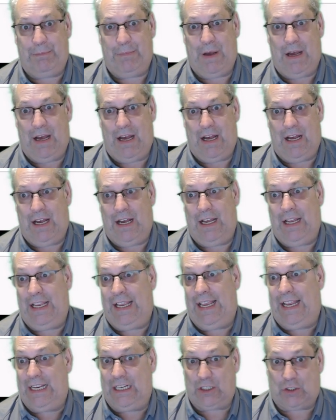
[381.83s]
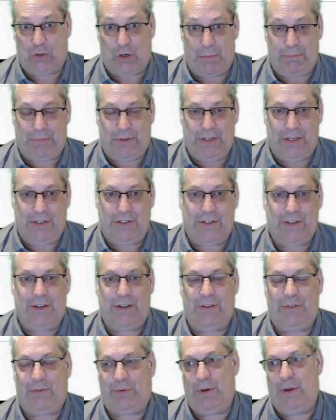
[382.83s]
uh, encrypted
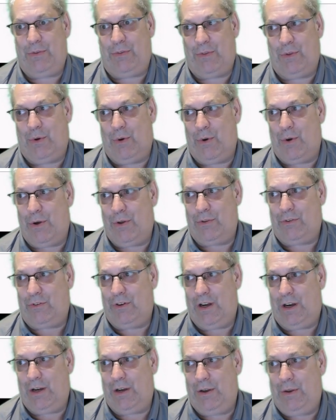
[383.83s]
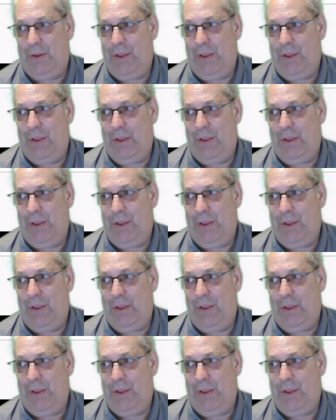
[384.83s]
throughout the whole scenario.